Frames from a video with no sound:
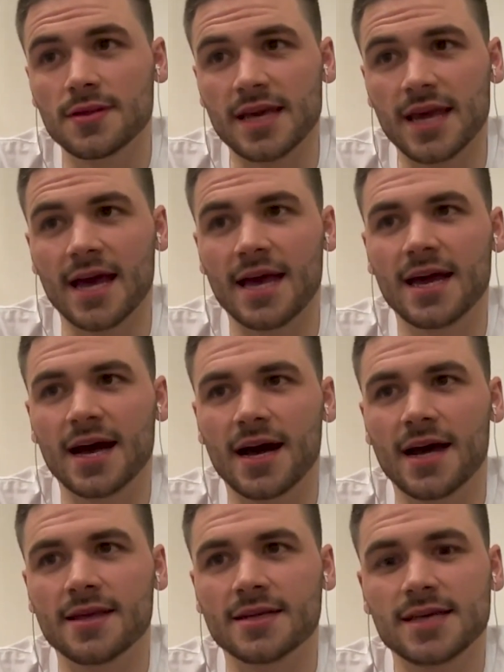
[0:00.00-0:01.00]
the
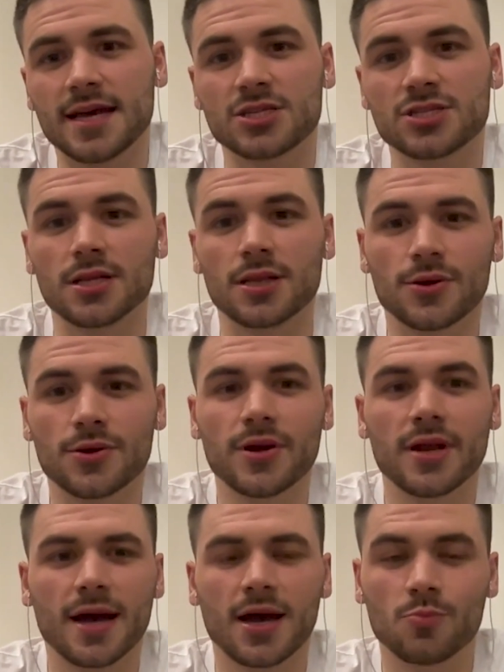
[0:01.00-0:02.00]
AI that's actually
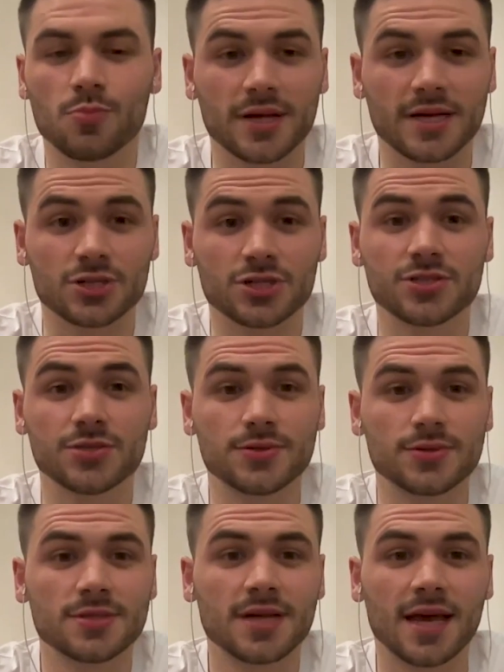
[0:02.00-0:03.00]
learning how players
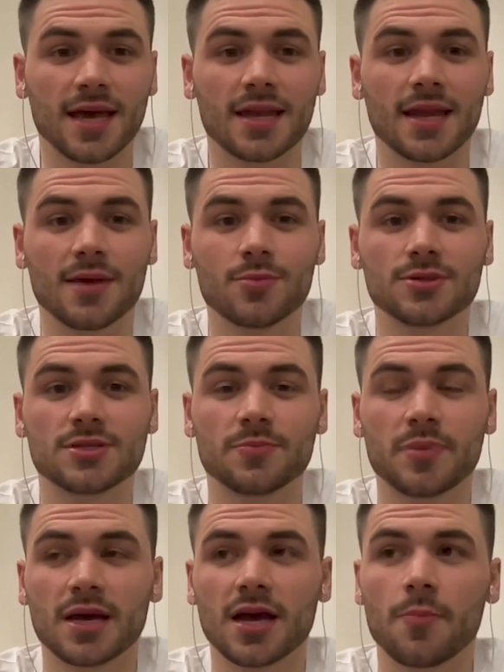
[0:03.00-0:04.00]
shoot and able to
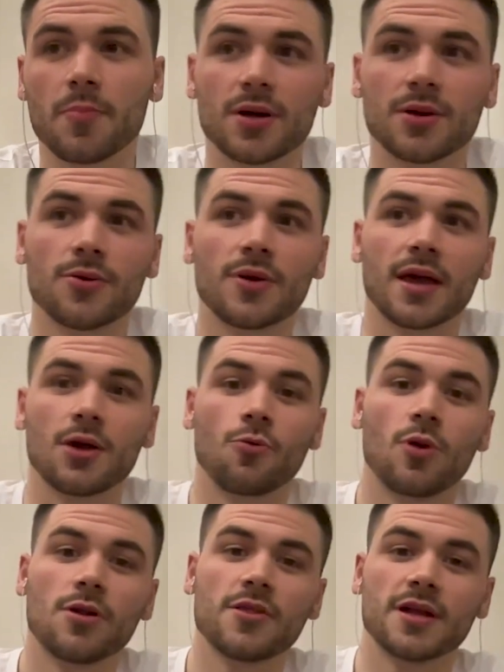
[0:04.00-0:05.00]
pick up on okay,
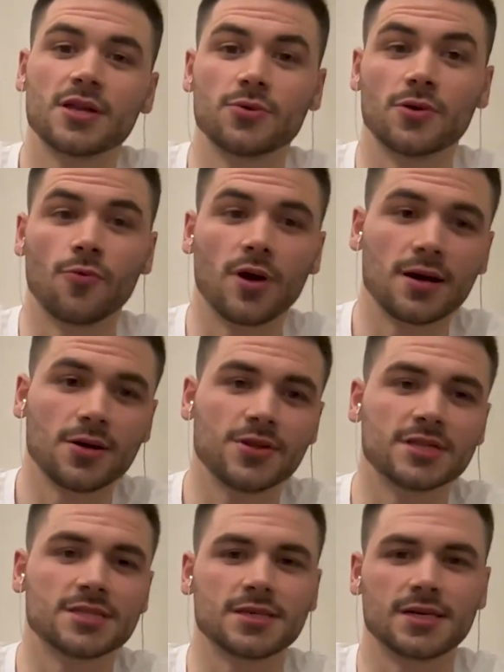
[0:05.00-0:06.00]
what are they doing well
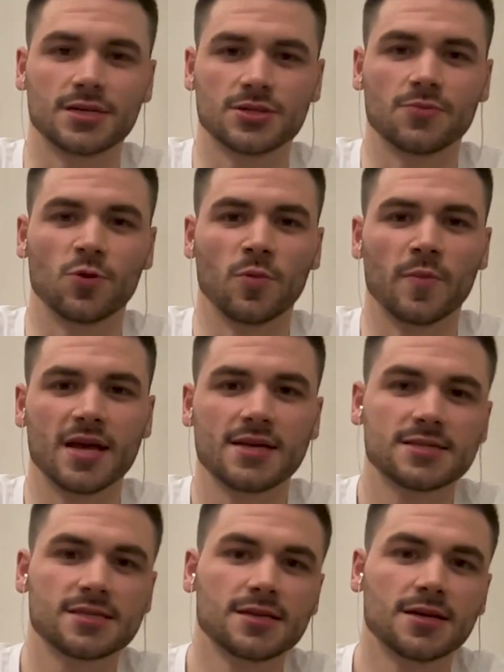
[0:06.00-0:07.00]
that's leading to more
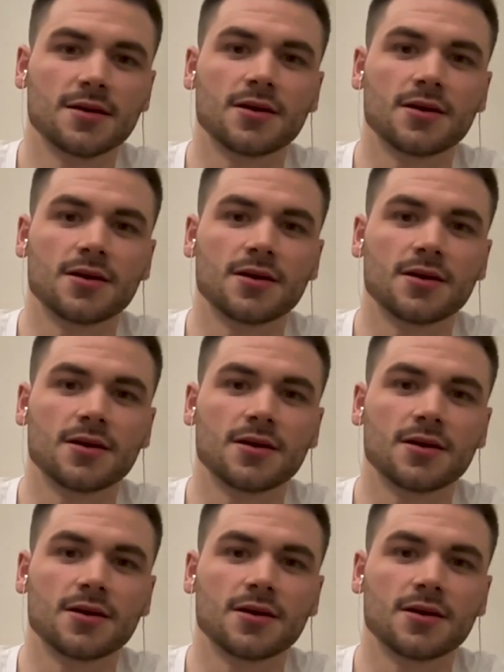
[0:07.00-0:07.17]
makes,